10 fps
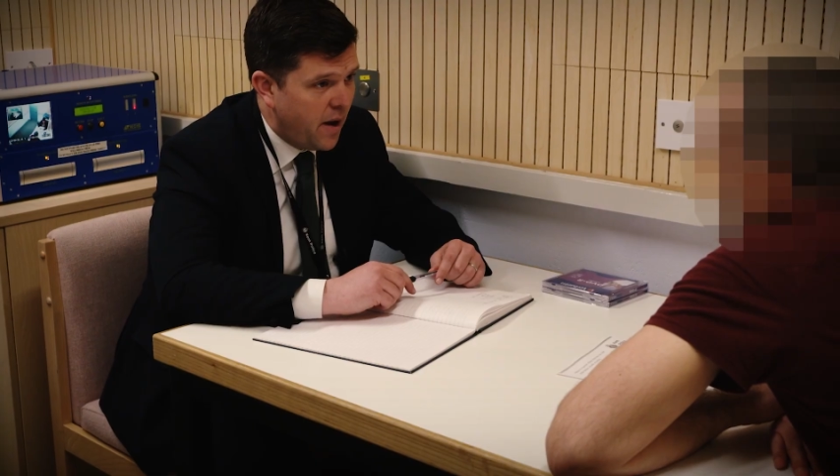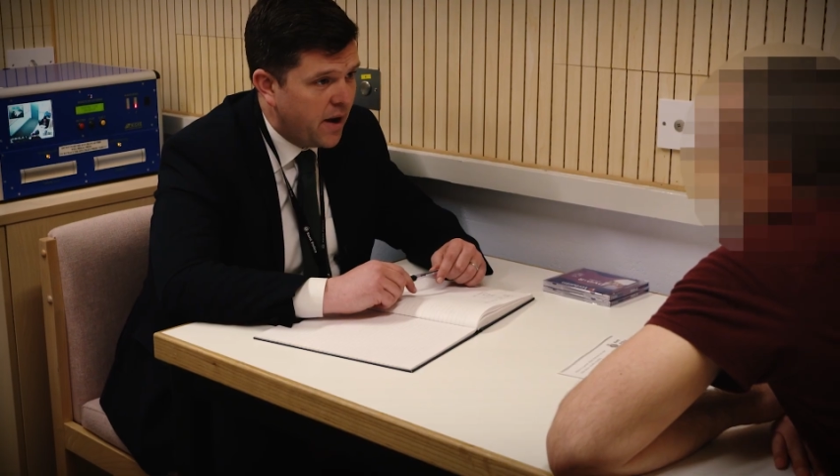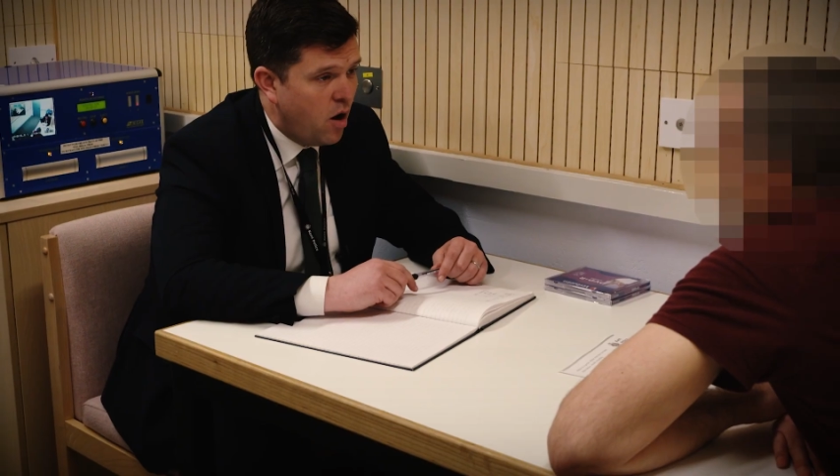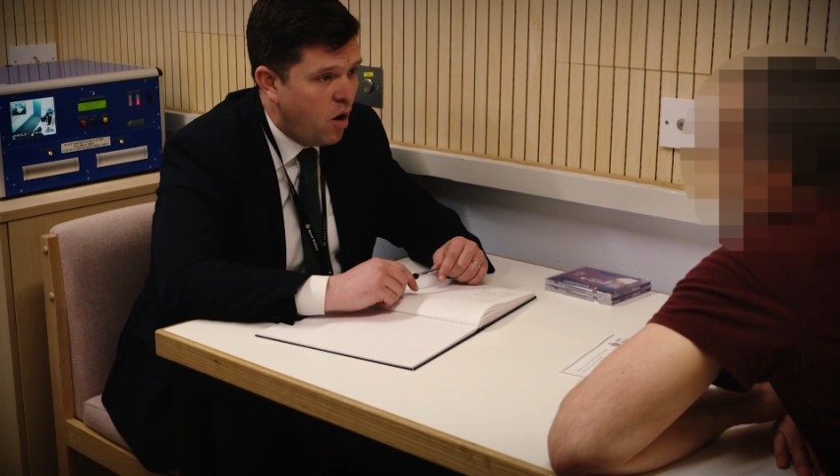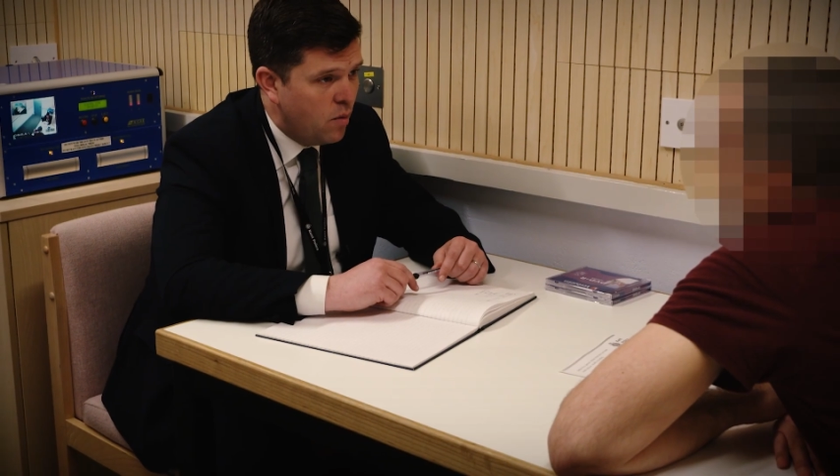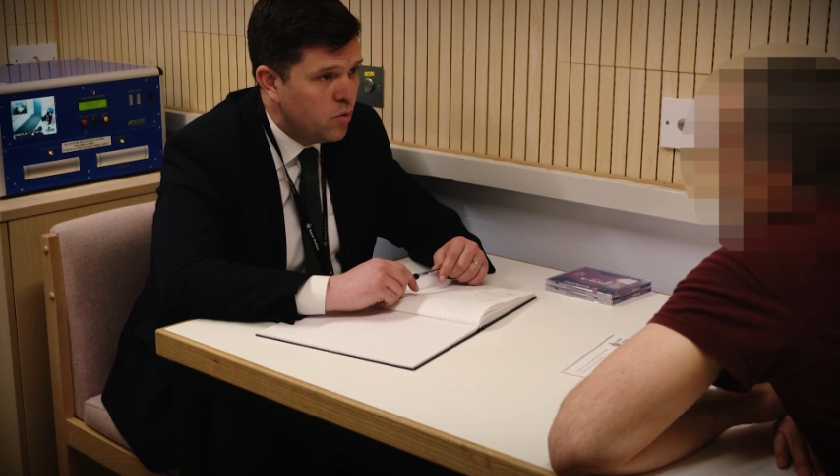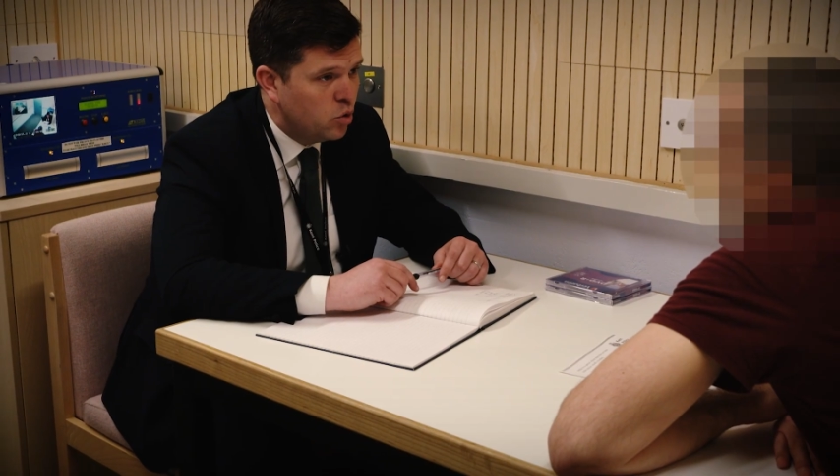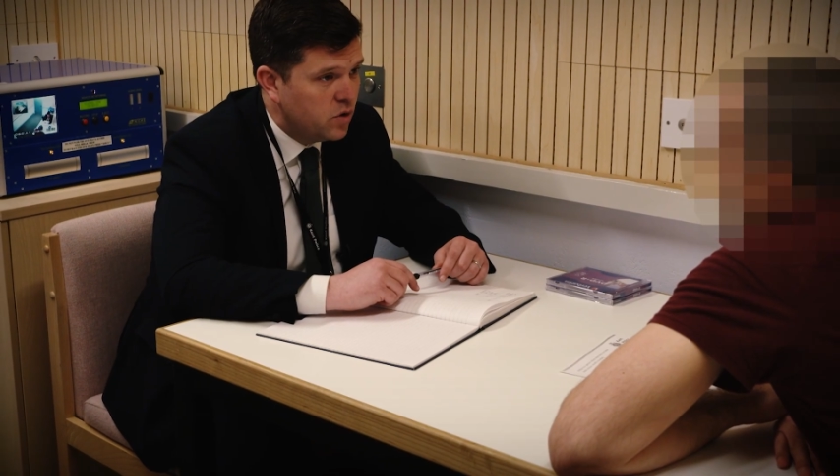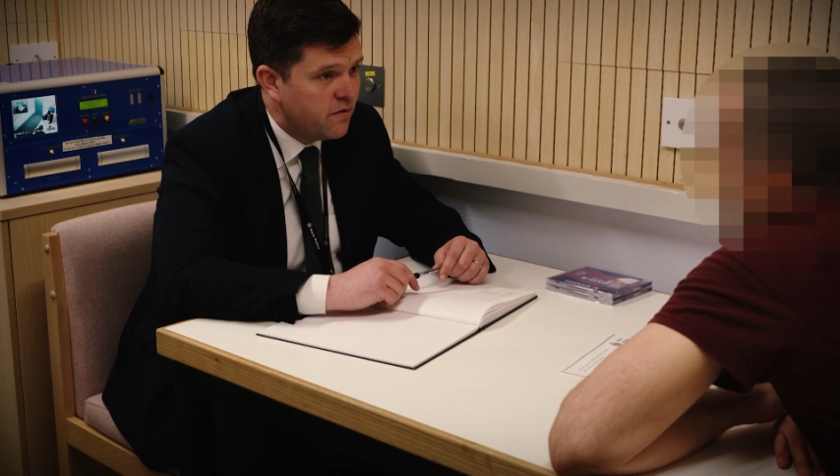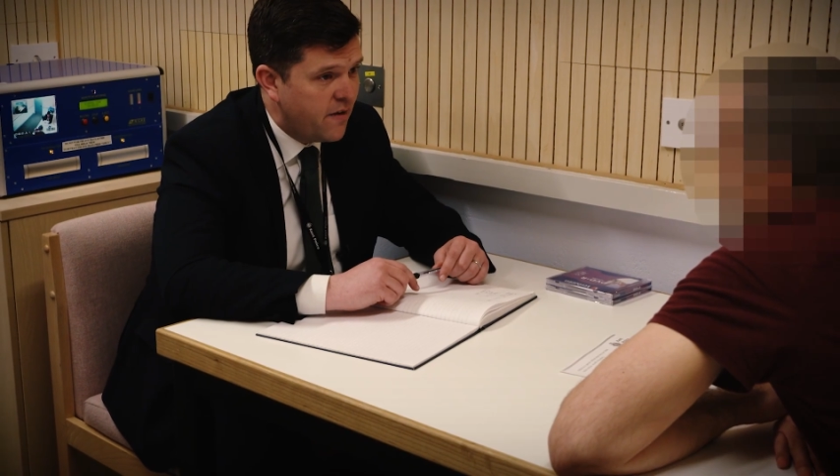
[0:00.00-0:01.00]
may harm your
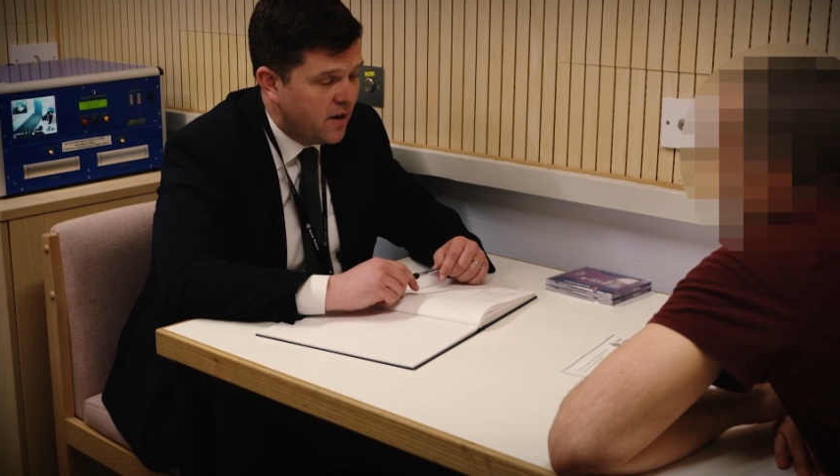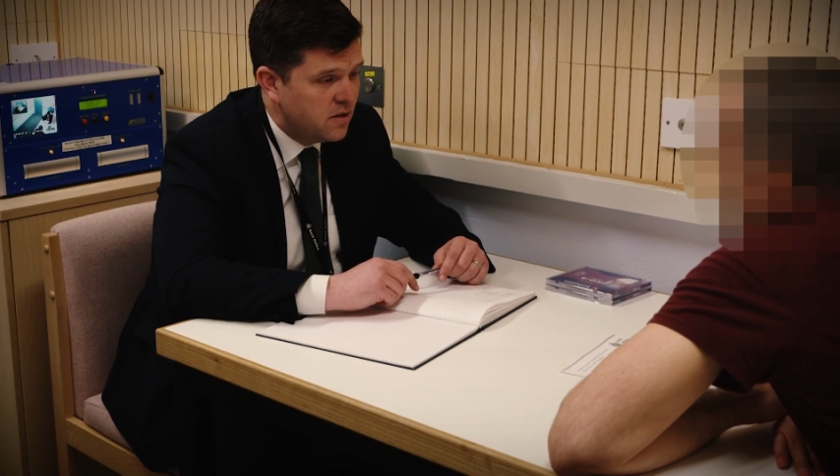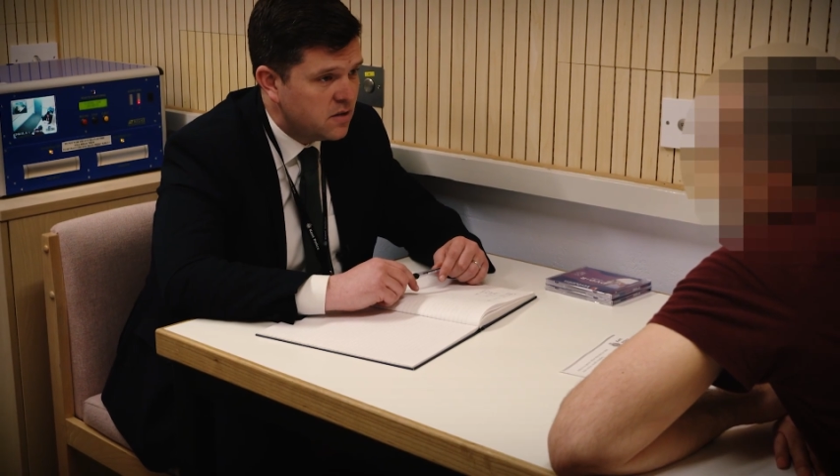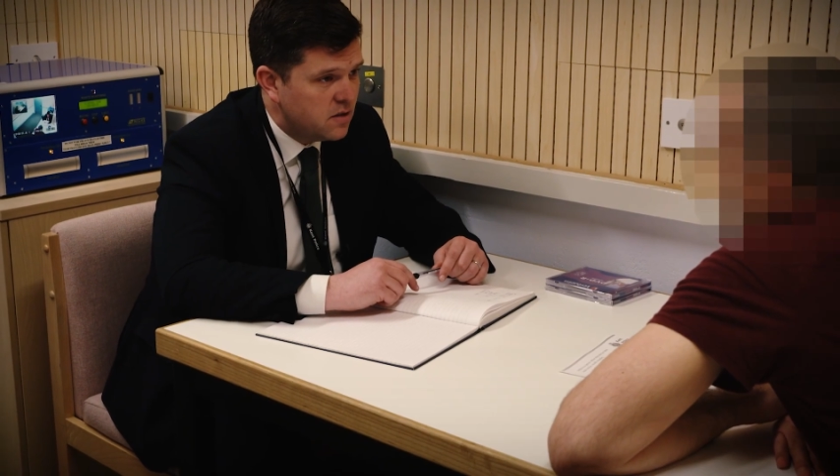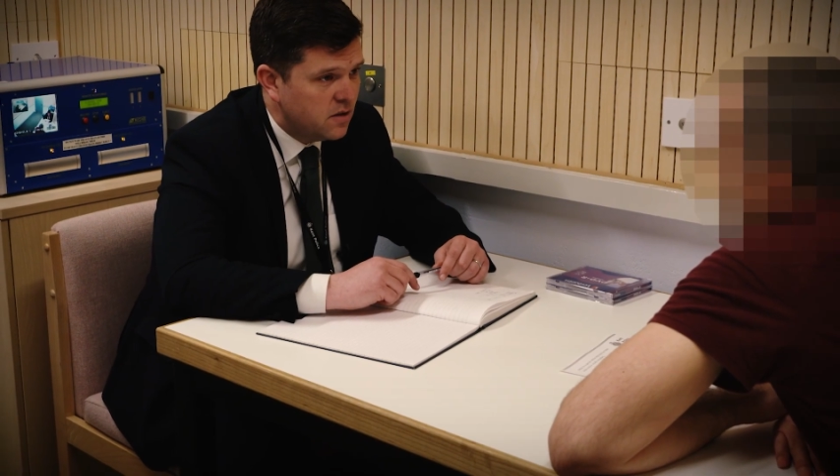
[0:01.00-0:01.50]
defence